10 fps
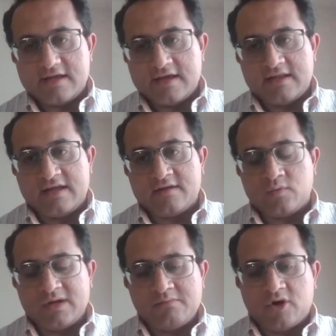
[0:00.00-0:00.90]

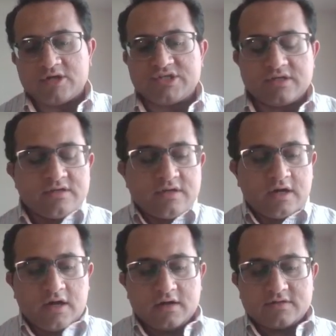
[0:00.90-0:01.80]
And one margin,
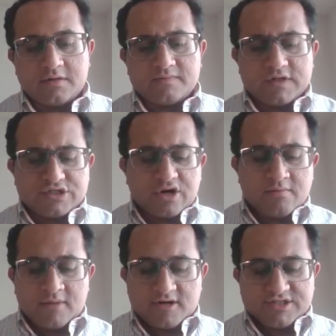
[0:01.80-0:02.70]
the
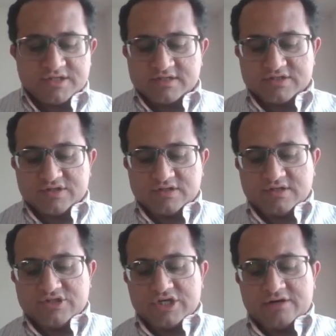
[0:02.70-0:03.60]
term margin is
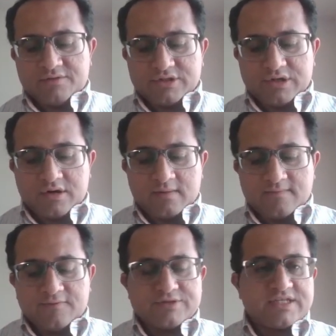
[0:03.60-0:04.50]
just a general term
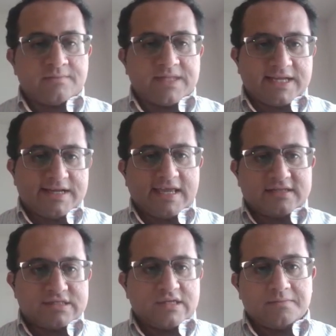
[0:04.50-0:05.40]
for something
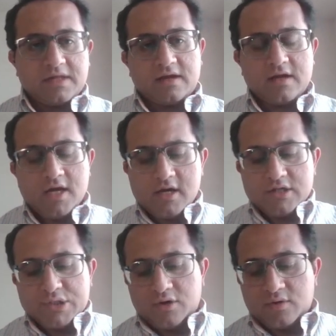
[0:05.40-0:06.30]
against something.
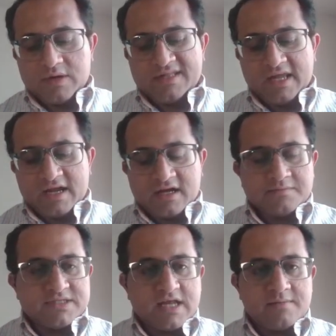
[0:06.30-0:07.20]
So in the
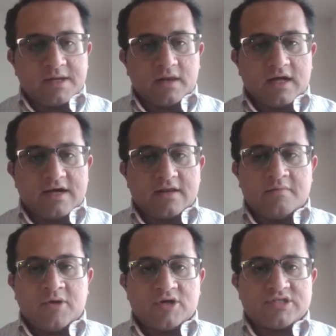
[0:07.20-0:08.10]
income statement, a lot of
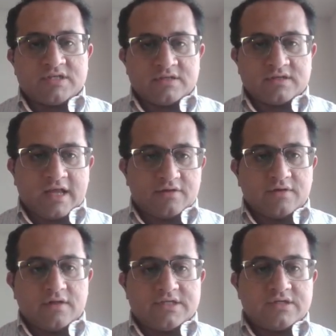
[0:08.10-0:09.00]
the margin
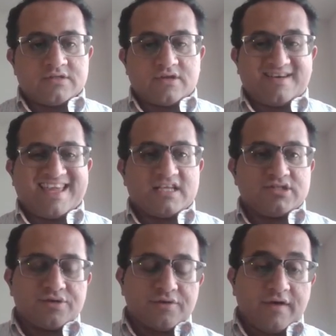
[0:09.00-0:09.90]
calculations are
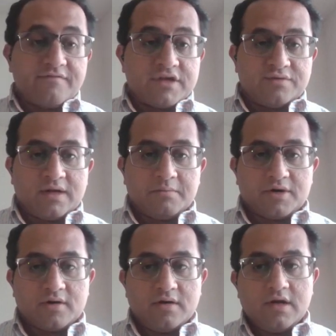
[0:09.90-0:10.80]
against your revenue
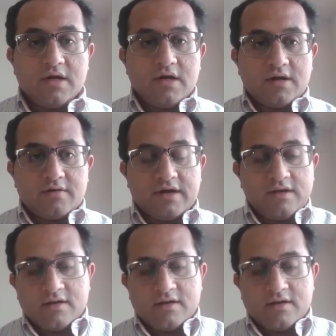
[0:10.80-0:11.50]
number, right?